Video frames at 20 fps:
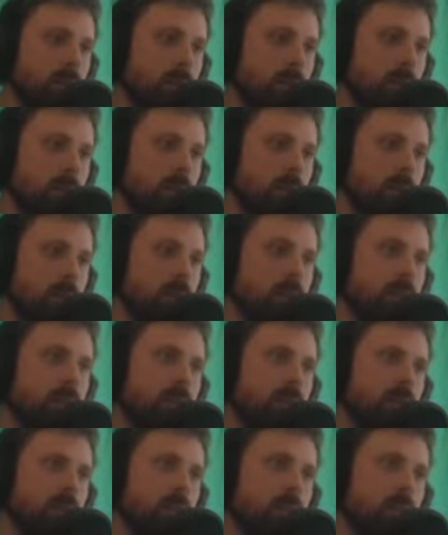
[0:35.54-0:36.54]

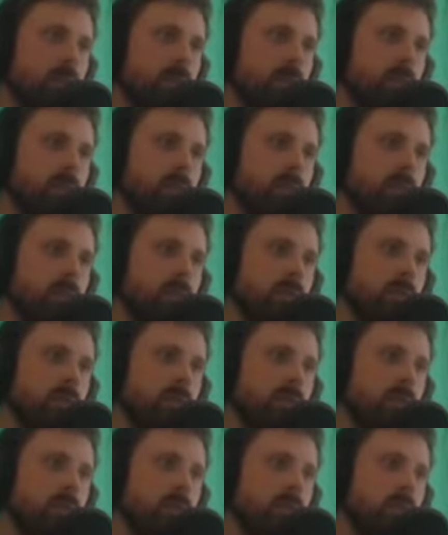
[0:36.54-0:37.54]

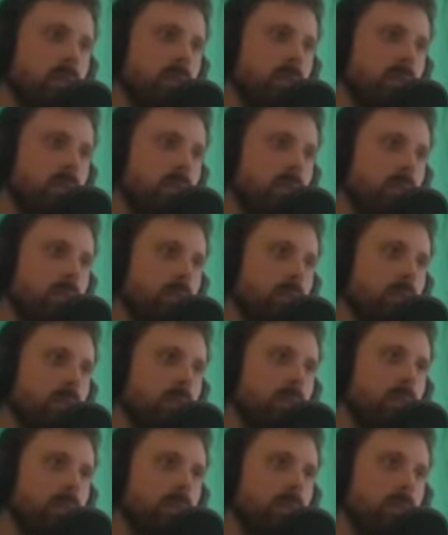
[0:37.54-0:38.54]

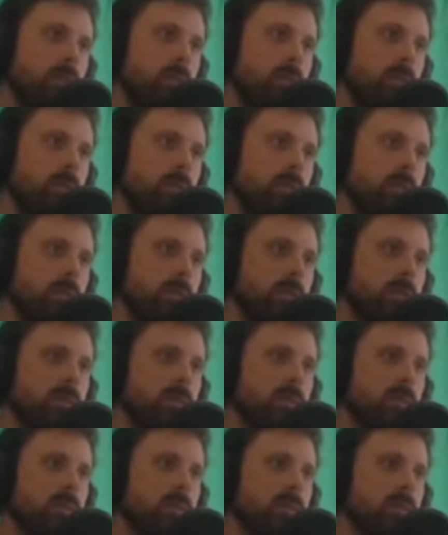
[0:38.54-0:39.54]

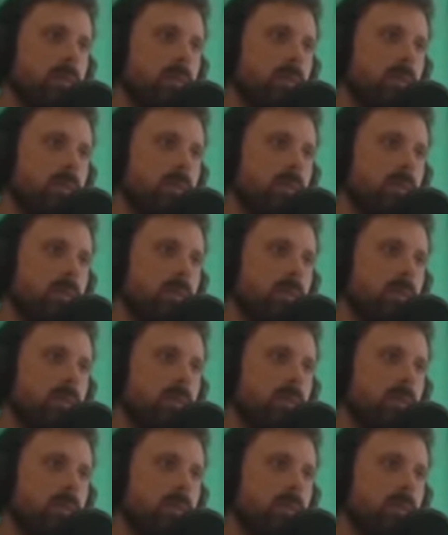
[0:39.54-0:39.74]
[no speech]